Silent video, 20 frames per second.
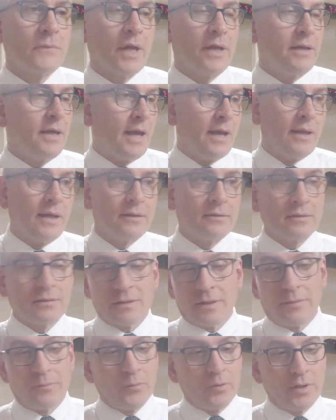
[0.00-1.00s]
Yeah, that's
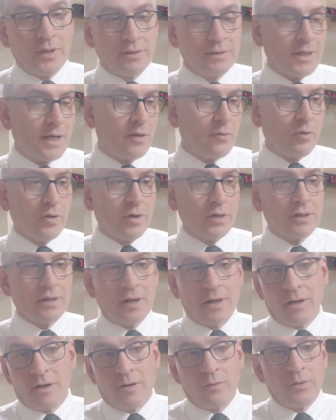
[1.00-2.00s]
something we had kind of worked
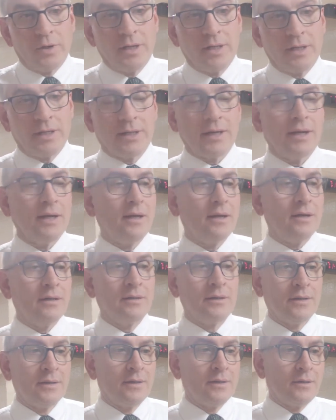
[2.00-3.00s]
on all week.
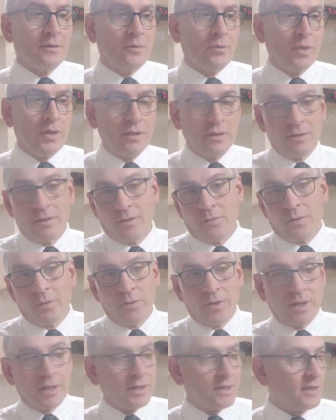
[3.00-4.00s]
We knew that we
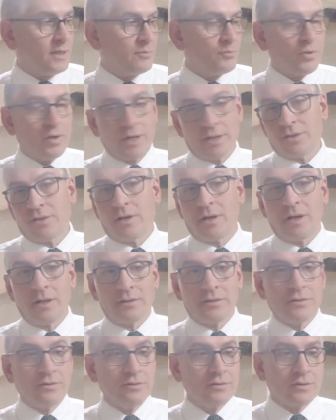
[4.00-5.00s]
wanted to keep pressure on
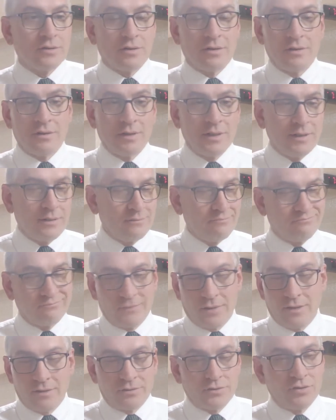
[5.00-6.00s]
Kunzel.
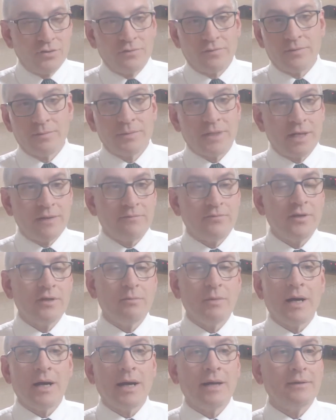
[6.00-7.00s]
He'll shoot from 10 feet
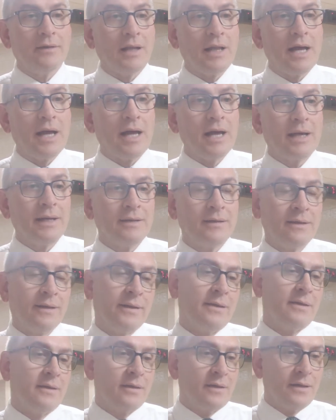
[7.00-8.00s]
behind the line.
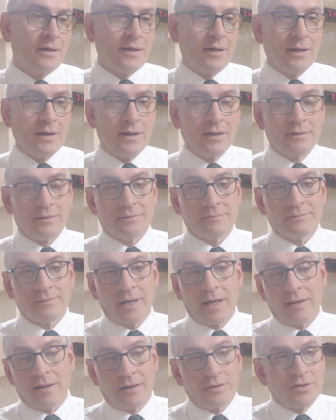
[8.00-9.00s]

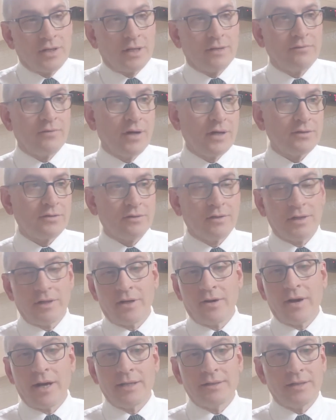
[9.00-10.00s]
I thought Jake Freshel did a
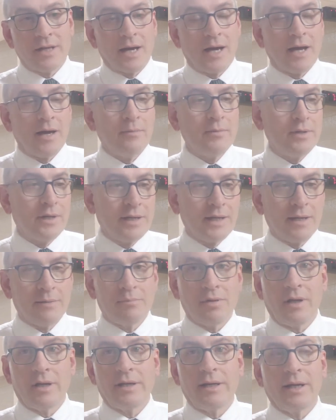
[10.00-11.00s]
great job, and then he had
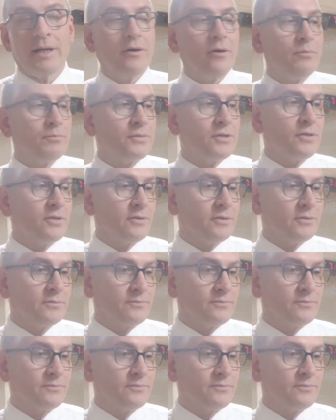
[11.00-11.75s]
plenty of help too.